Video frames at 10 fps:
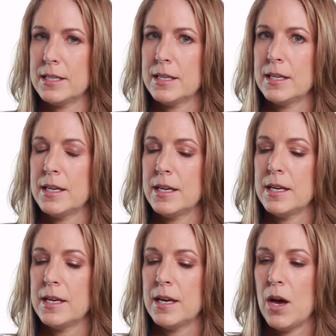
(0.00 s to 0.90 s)

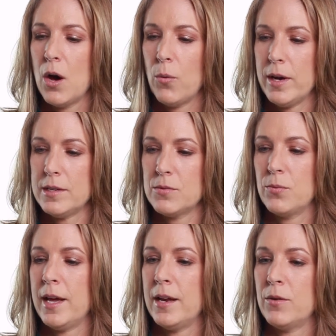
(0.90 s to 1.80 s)
was
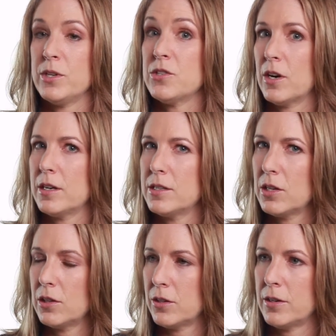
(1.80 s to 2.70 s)
when we started
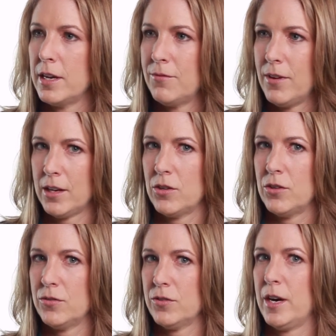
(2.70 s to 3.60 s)
to learn in
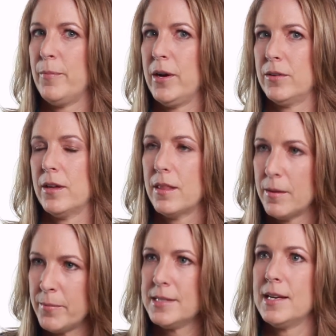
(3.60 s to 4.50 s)
Vancouver about
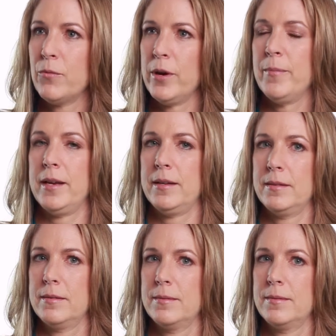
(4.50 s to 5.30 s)
the missing women.